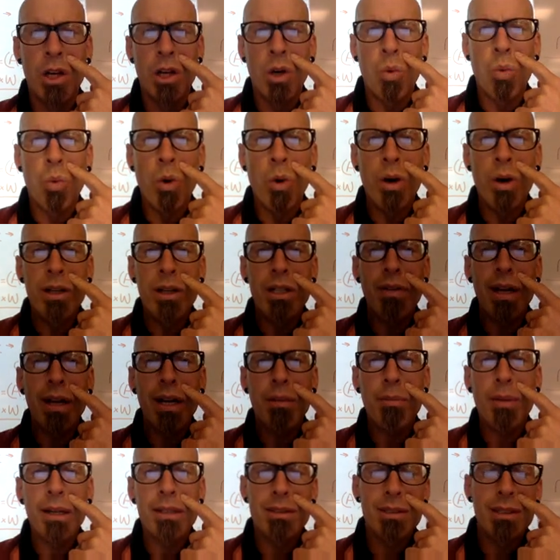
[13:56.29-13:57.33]
1
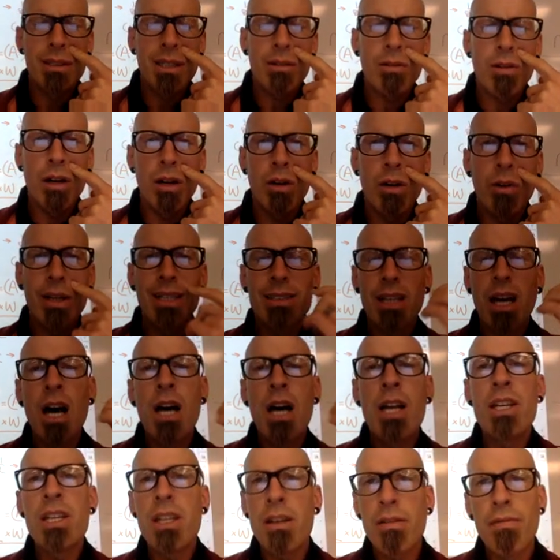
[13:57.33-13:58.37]
divided by 0 is
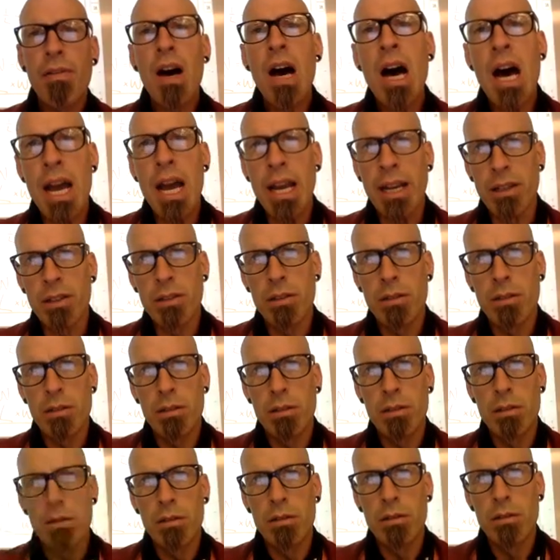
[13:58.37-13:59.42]
undefined.
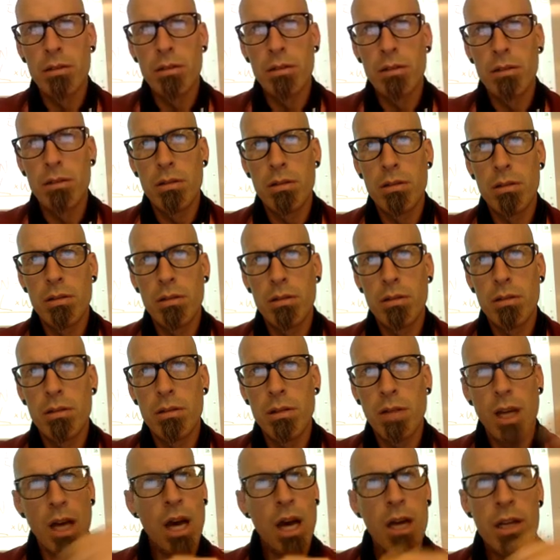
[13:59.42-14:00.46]

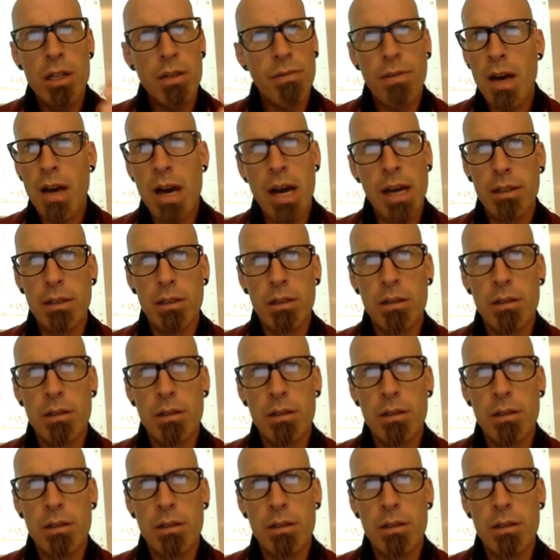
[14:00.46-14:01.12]
Undefined.